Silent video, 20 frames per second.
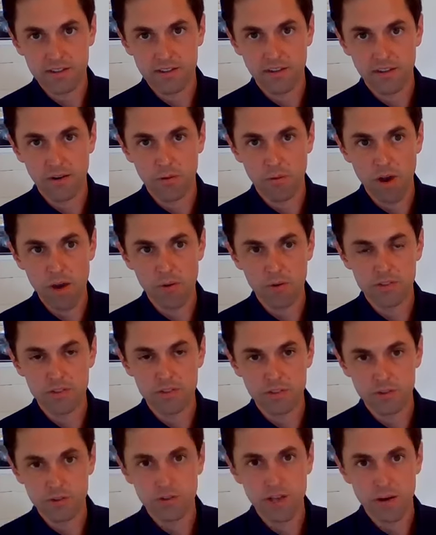You know, why would
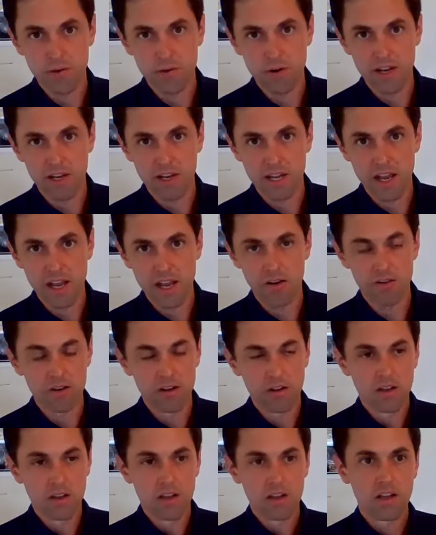you do that right now?
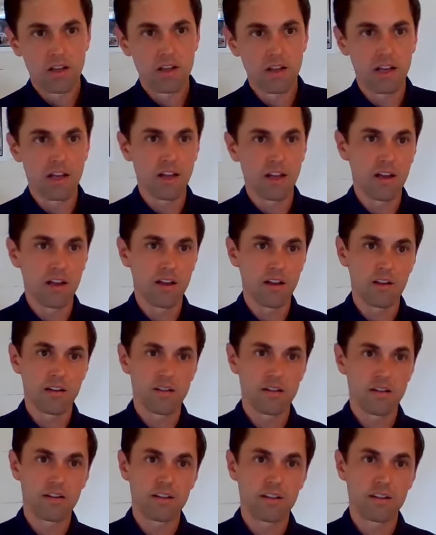
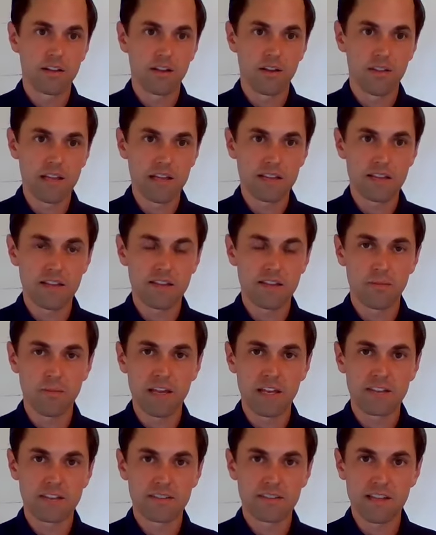You know, that doesn't
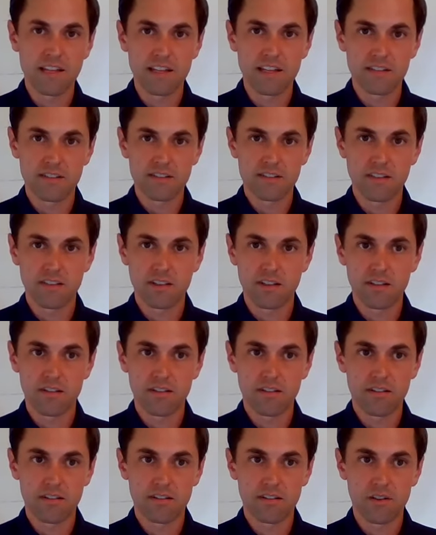make sense to
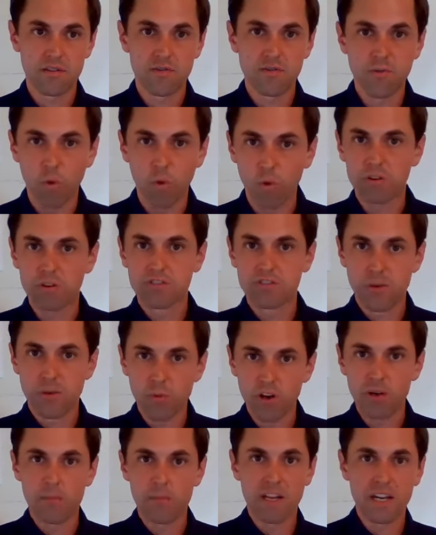force
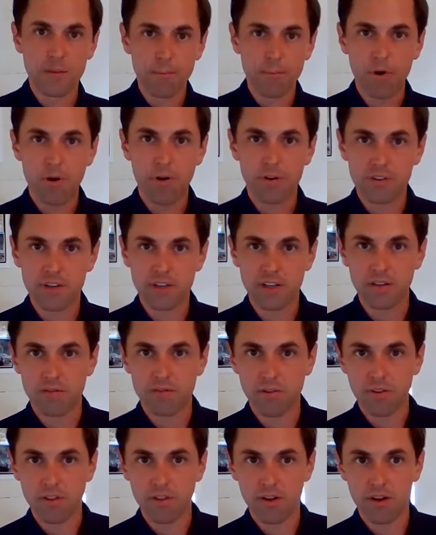someone to meet in person
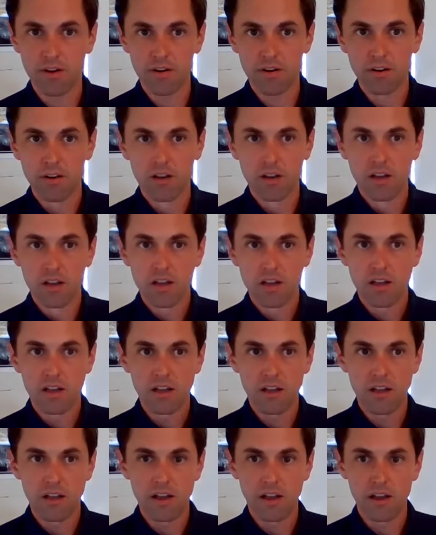for their
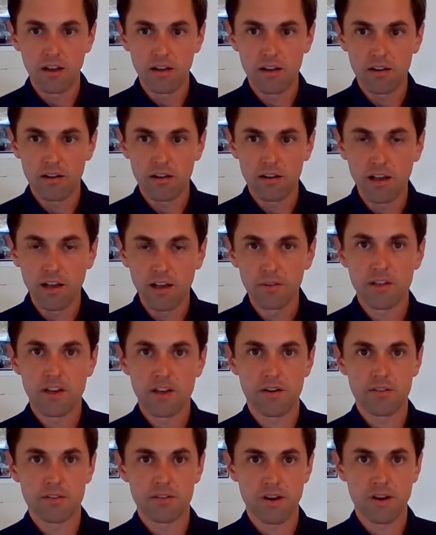
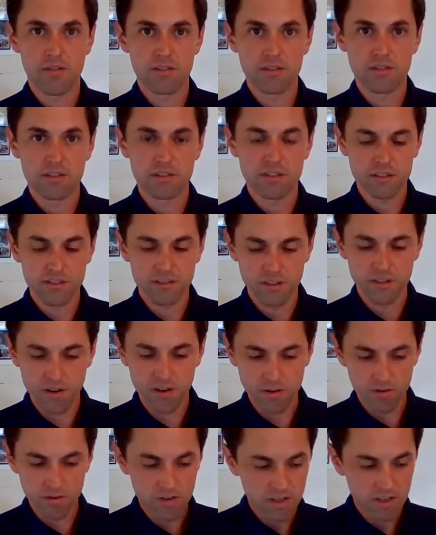healthcare services.
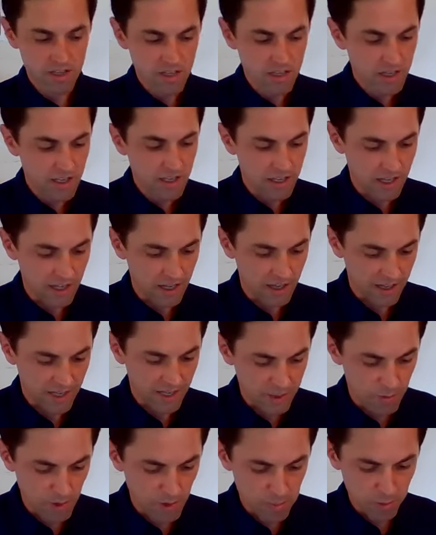So
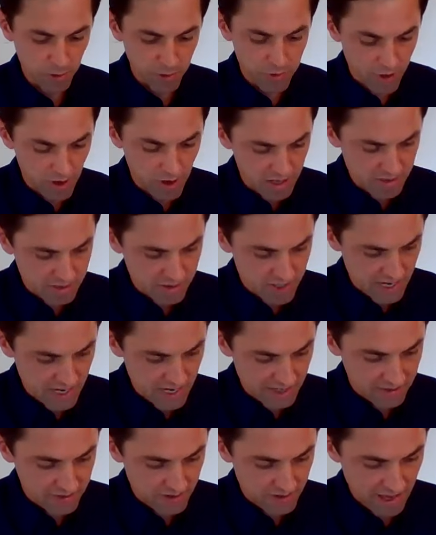anyway, Blue Cross
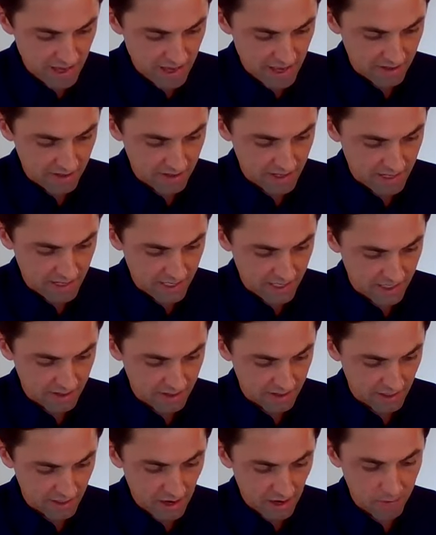changed that,
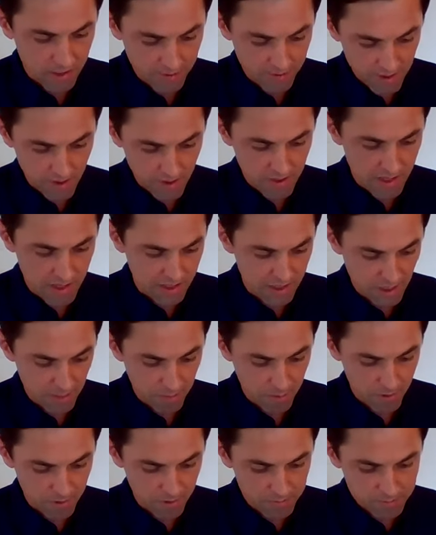and I'll give you all that
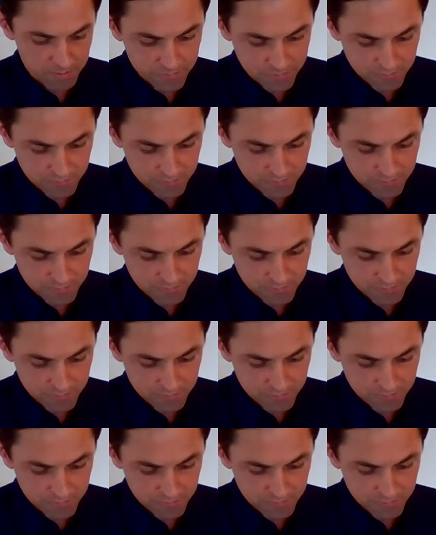number.